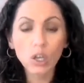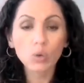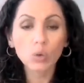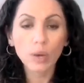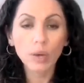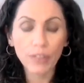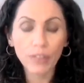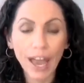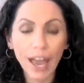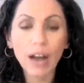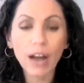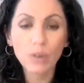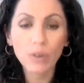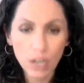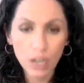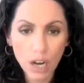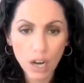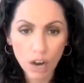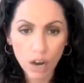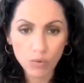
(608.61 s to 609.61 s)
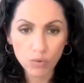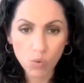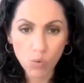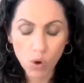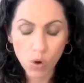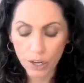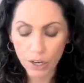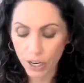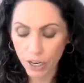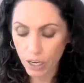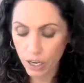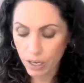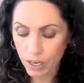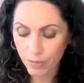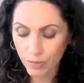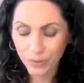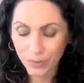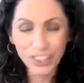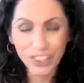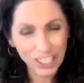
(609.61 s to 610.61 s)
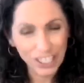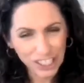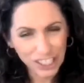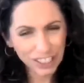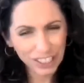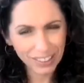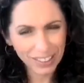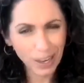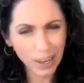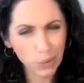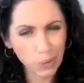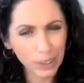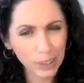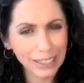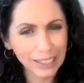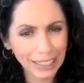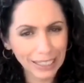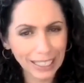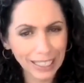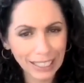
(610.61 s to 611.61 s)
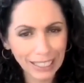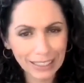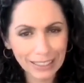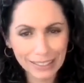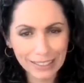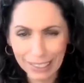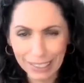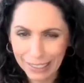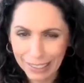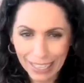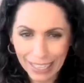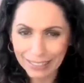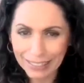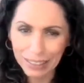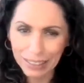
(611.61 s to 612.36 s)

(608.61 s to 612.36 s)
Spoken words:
Without enough water, the shit that we need to get